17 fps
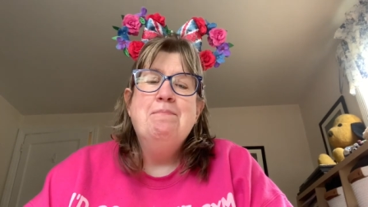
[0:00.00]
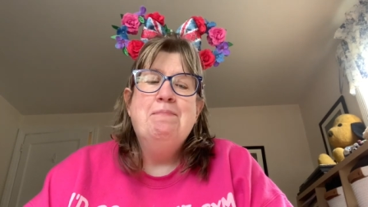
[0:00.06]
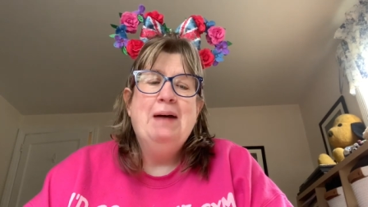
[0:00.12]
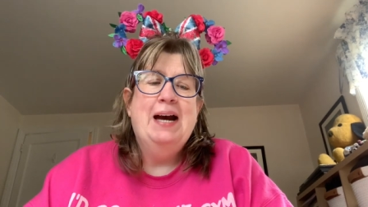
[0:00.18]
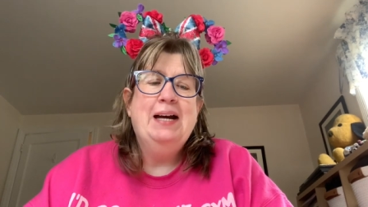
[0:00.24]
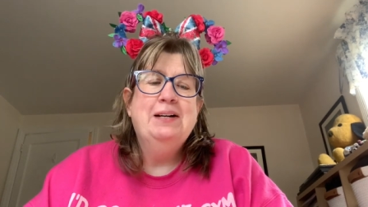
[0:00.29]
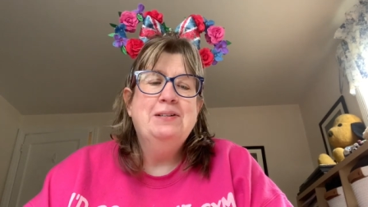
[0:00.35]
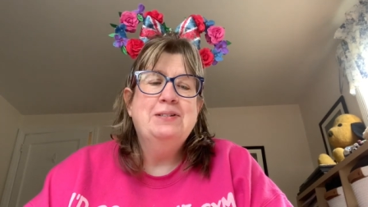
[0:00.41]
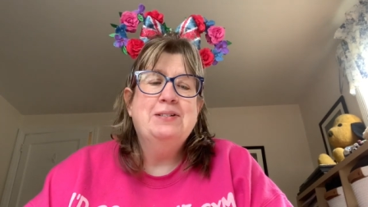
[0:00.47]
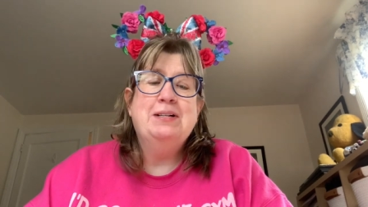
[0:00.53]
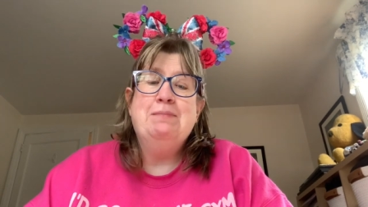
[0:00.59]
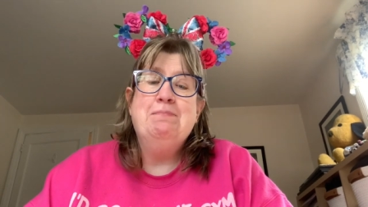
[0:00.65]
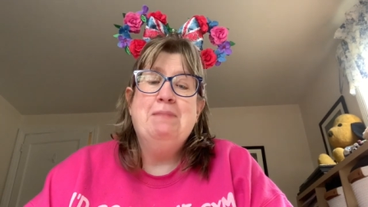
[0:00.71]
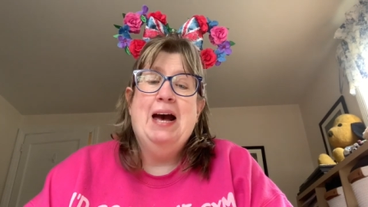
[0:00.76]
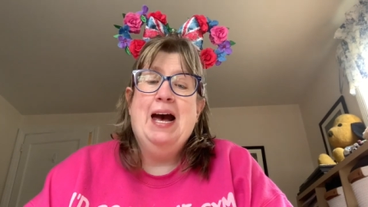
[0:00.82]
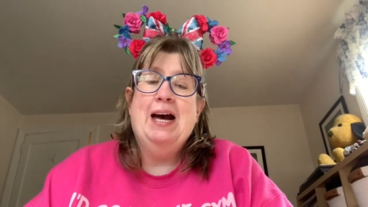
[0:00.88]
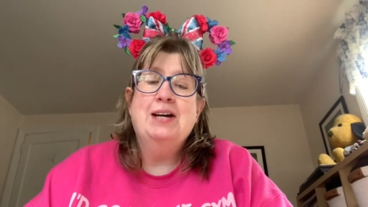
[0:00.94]
Bangers and
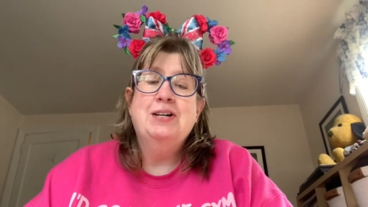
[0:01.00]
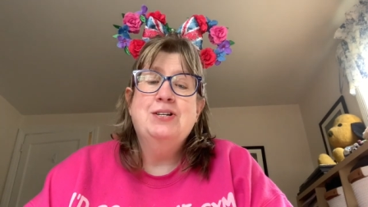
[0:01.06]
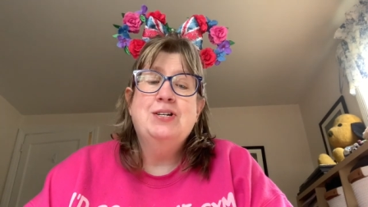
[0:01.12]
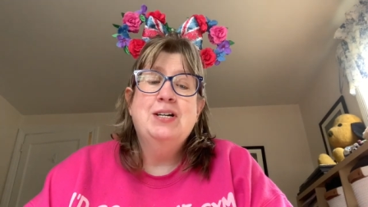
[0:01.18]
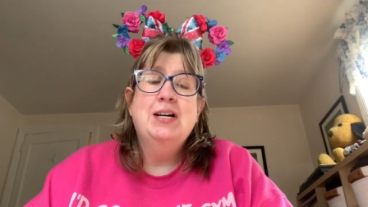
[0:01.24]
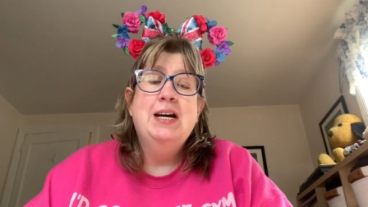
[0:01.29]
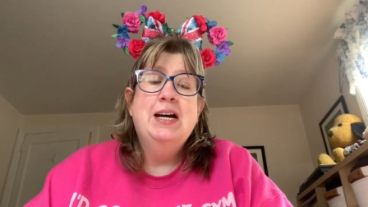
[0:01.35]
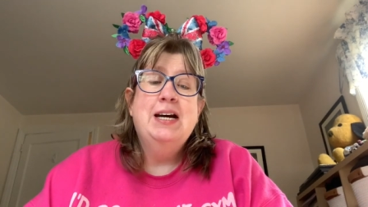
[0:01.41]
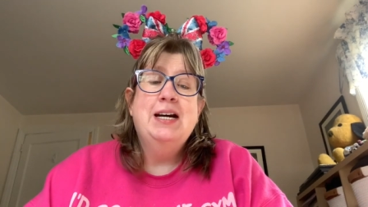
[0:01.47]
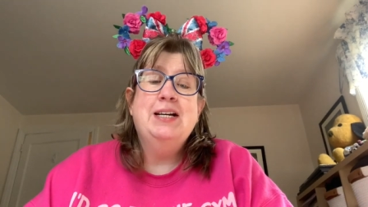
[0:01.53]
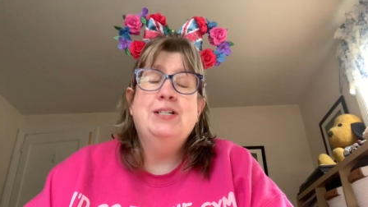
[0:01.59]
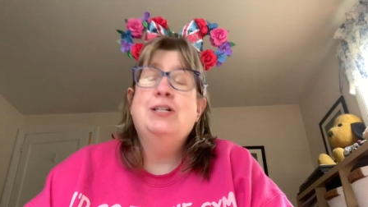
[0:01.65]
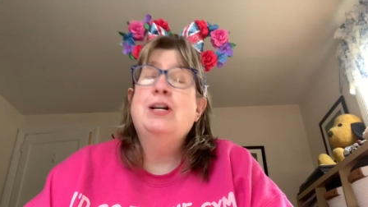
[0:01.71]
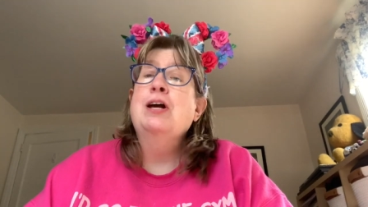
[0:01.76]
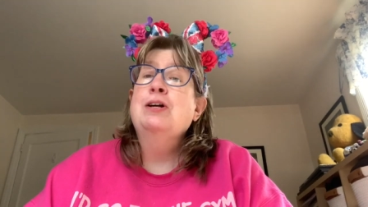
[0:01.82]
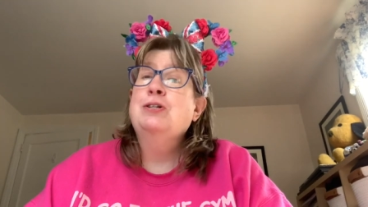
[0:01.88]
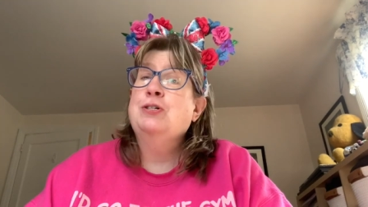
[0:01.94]
mash
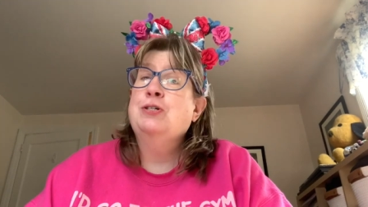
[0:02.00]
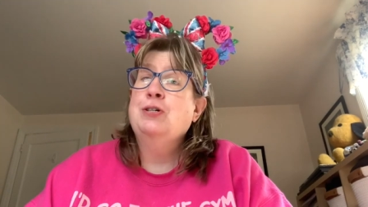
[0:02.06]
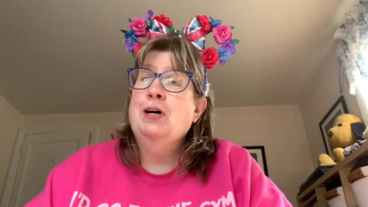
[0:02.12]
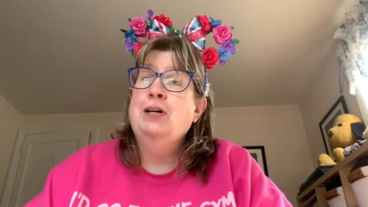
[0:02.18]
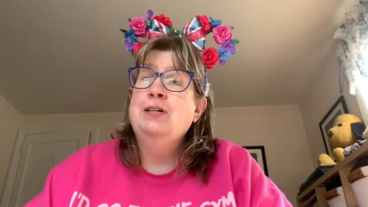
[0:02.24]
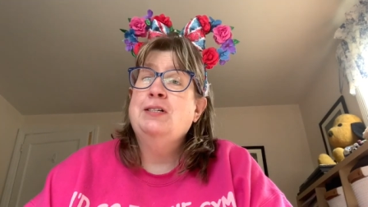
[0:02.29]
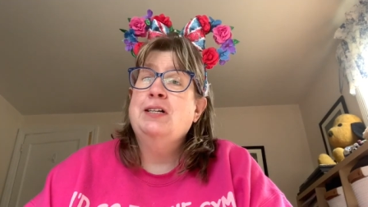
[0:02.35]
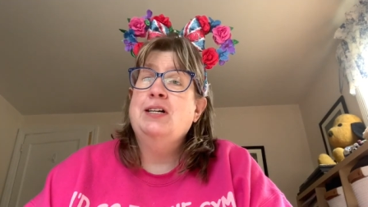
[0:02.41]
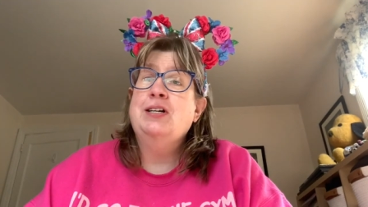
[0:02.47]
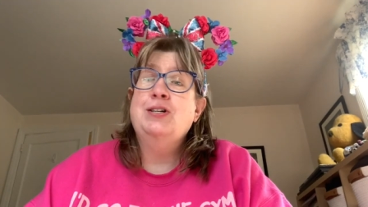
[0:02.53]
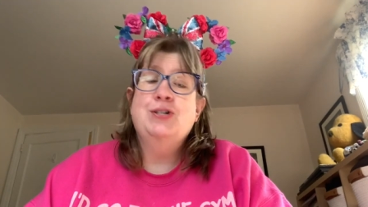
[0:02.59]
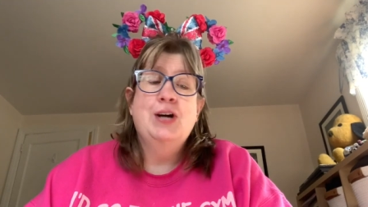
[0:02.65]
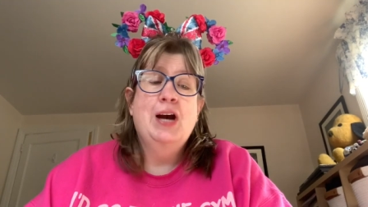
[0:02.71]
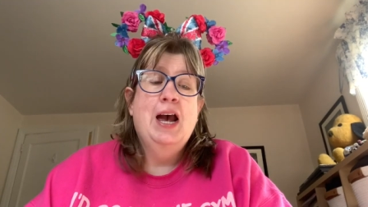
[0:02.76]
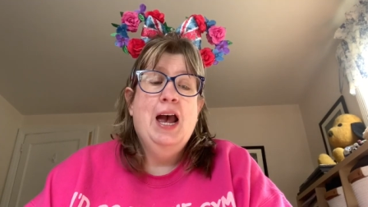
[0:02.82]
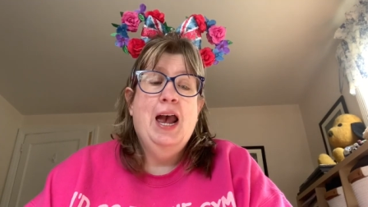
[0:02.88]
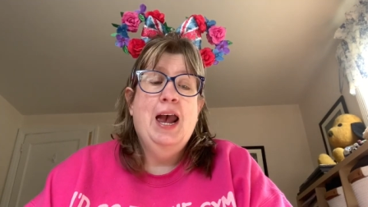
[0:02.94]
is sausage
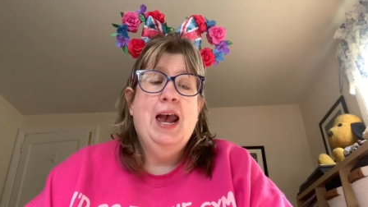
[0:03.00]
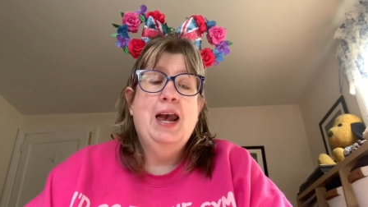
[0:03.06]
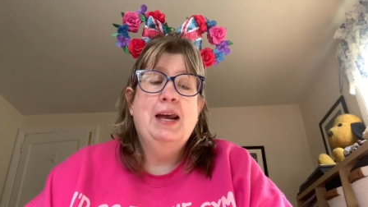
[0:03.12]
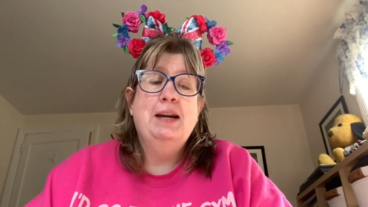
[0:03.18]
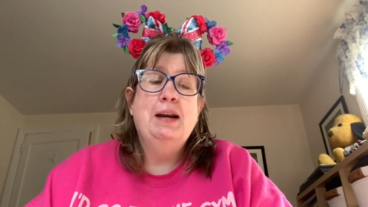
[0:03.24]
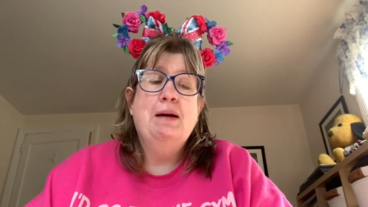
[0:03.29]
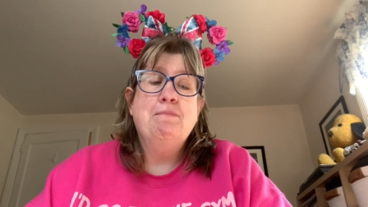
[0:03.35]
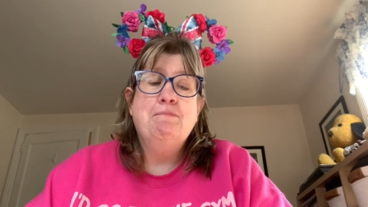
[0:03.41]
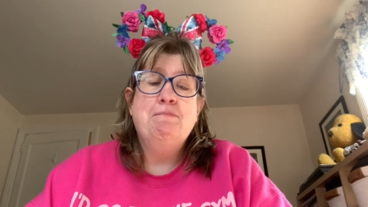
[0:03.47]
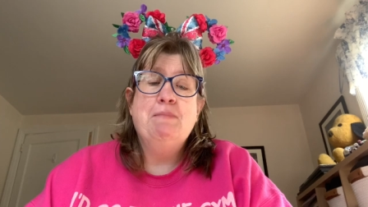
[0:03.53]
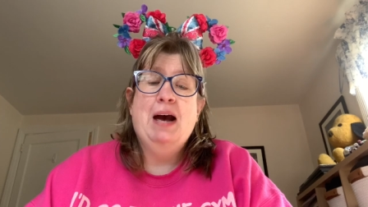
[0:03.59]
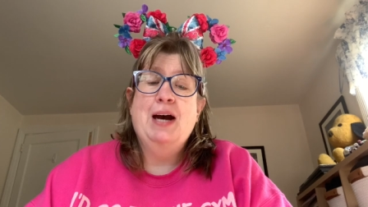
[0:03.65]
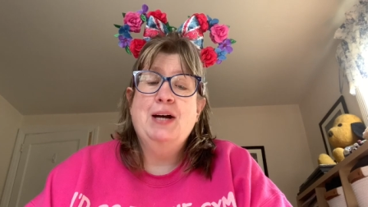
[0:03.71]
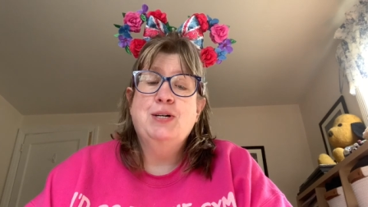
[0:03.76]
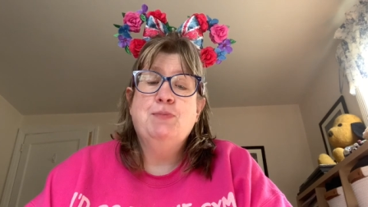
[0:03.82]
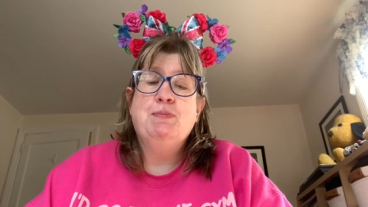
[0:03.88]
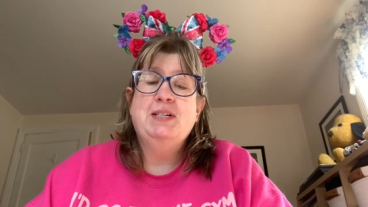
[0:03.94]
and
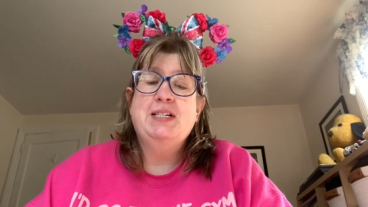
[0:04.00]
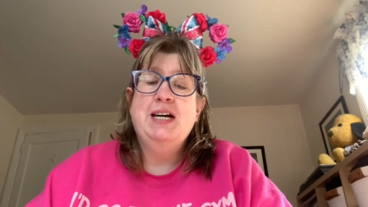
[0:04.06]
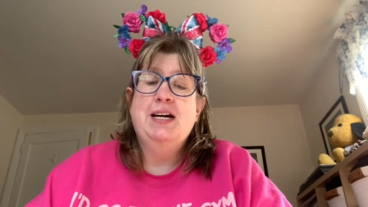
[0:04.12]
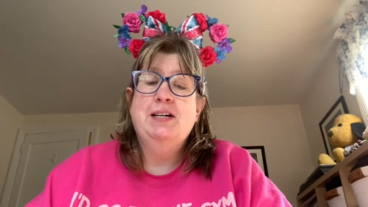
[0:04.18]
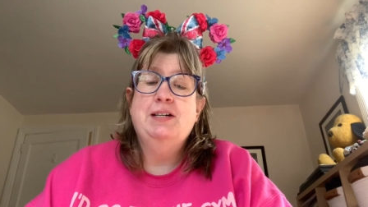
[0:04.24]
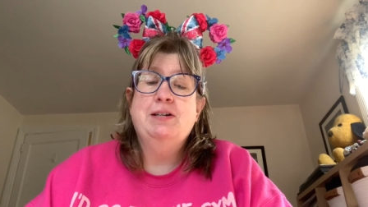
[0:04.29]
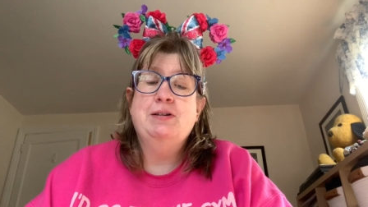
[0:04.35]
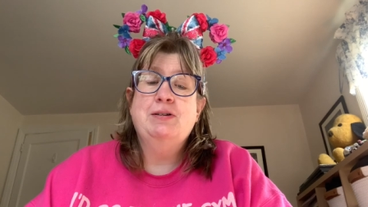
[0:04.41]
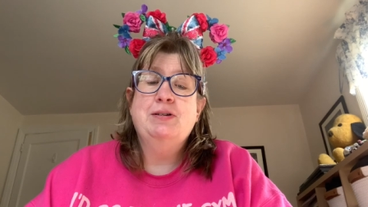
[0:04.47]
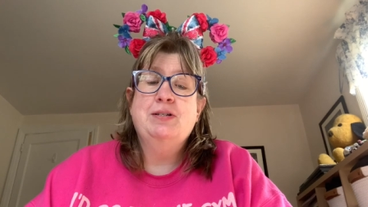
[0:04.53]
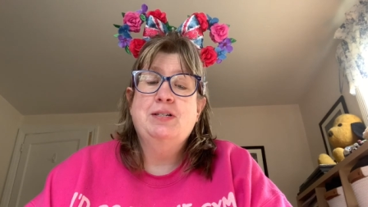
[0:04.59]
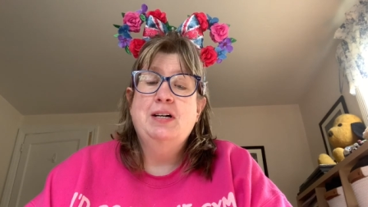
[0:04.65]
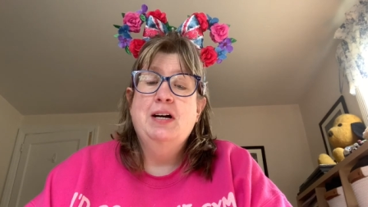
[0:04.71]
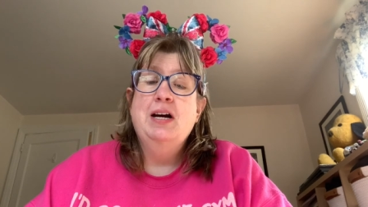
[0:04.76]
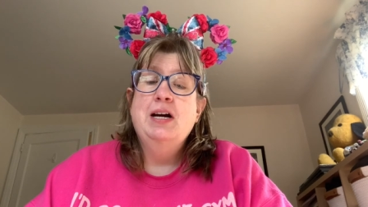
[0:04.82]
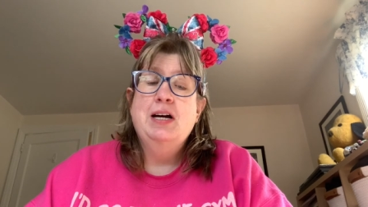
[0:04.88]
mashed potatoes.